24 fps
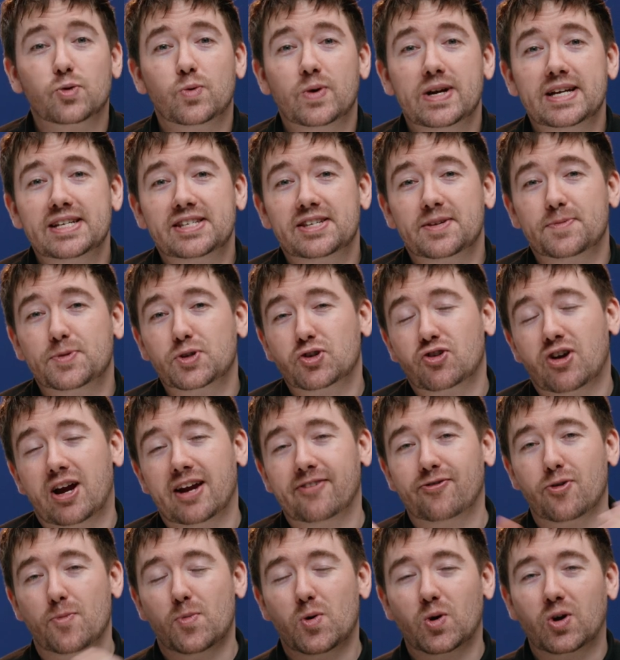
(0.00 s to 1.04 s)
always,
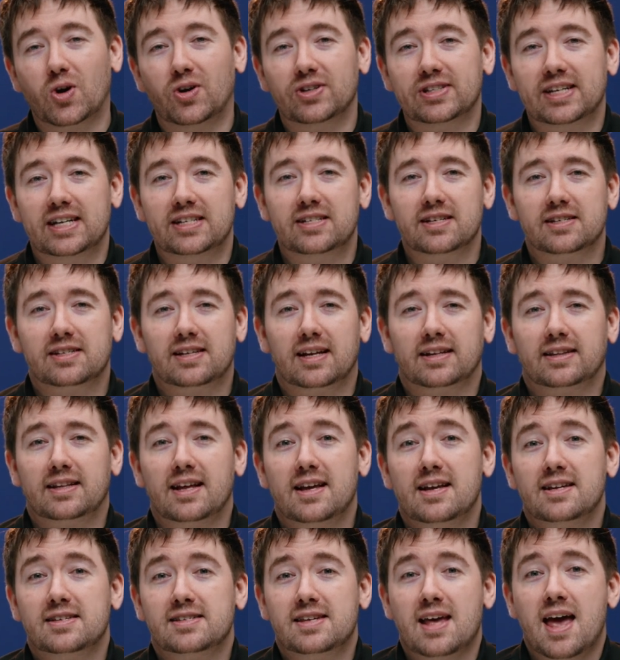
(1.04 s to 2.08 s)
subscribe for more content just like
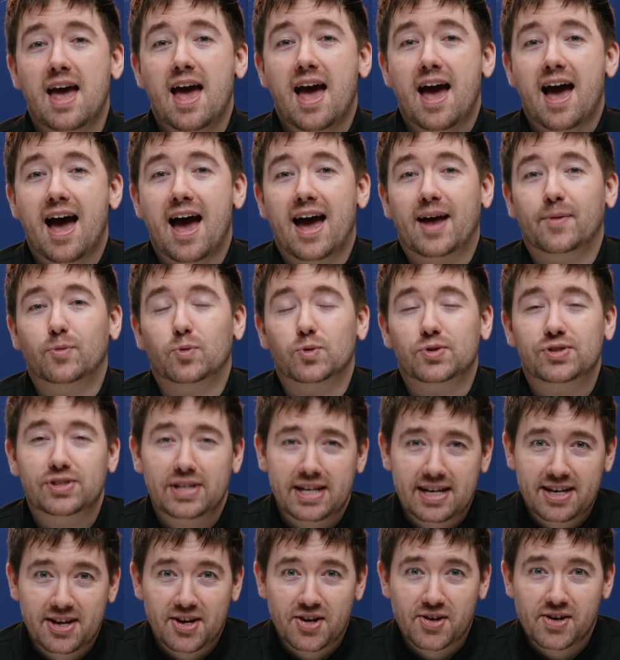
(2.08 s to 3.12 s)
this, and we'll
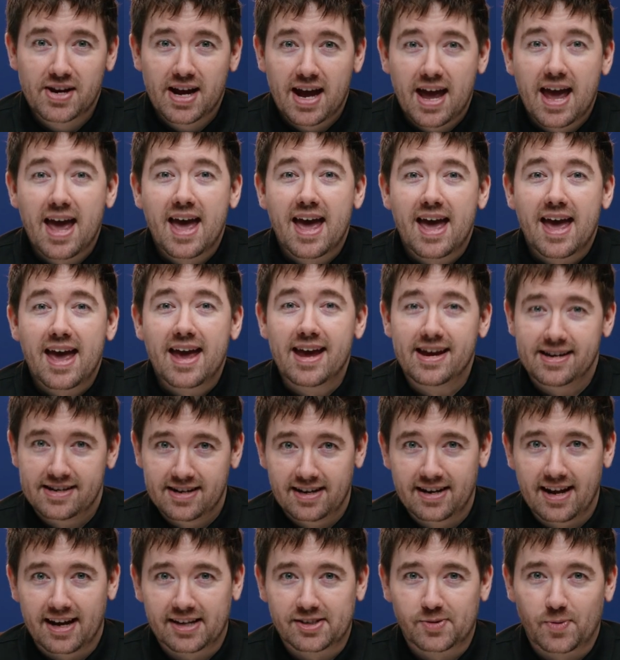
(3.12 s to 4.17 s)
see you in
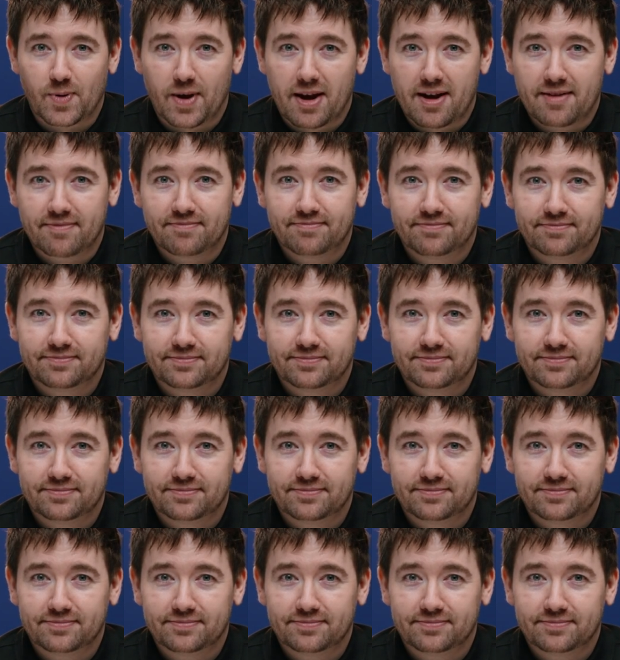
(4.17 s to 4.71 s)
the next one.